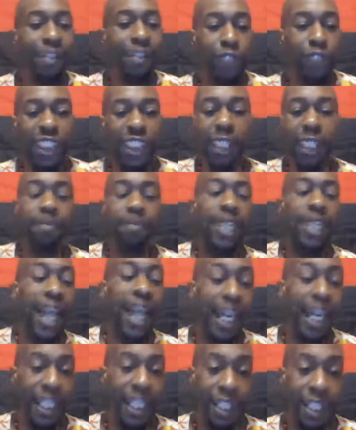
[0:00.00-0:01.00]
of
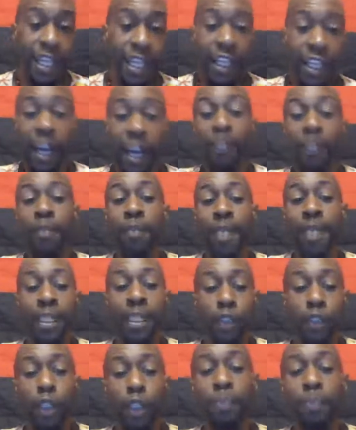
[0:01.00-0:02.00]
symbiotic
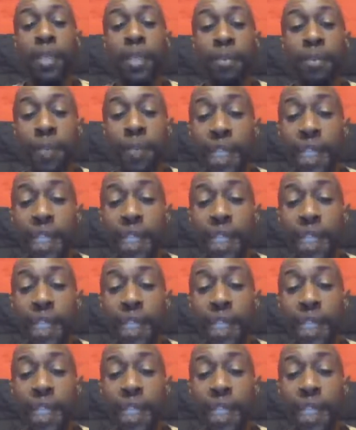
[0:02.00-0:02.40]
governmental to people.